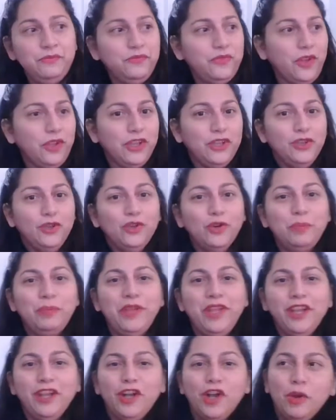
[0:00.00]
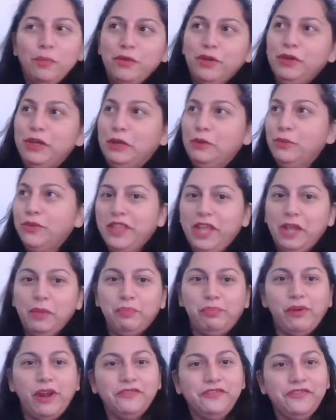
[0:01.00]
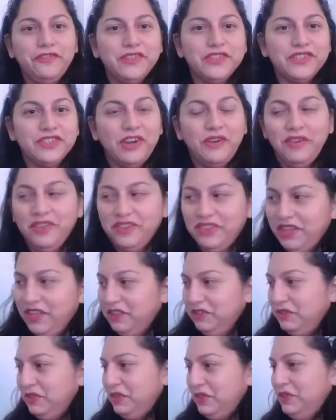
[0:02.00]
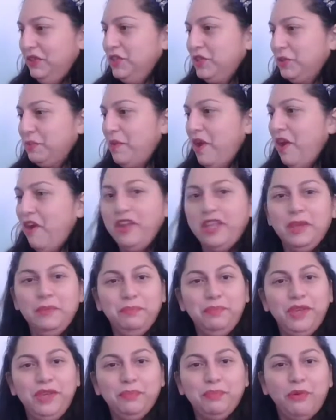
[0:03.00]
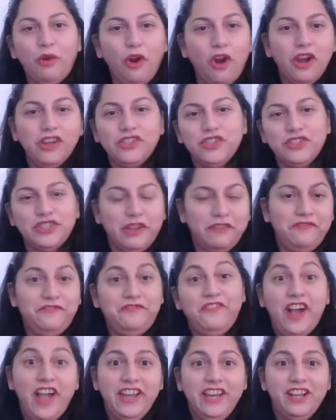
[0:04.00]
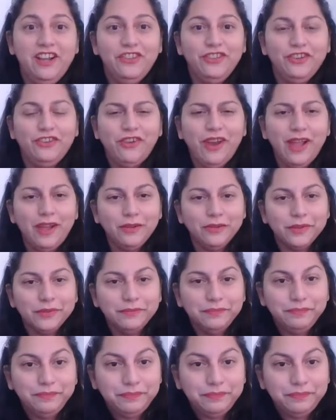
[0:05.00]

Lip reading: Fucking European coming in with like breakfast and everything, and these American people are just like fighting on the ground.